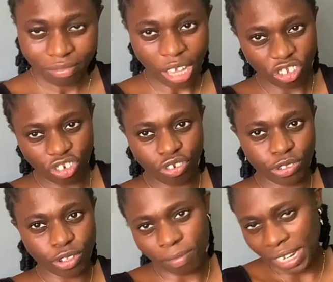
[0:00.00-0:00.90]
she drew
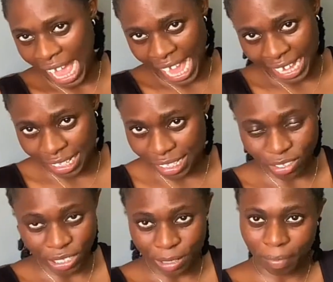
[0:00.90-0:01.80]
some lines
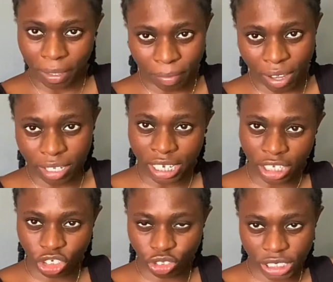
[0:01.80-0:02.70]
on the paper, like
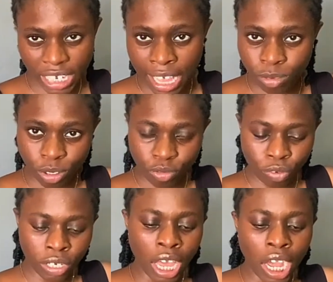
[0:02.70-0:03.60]
straight lines with
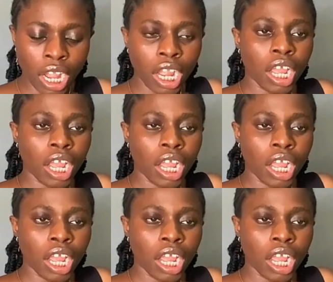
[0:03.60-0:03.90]
ruler,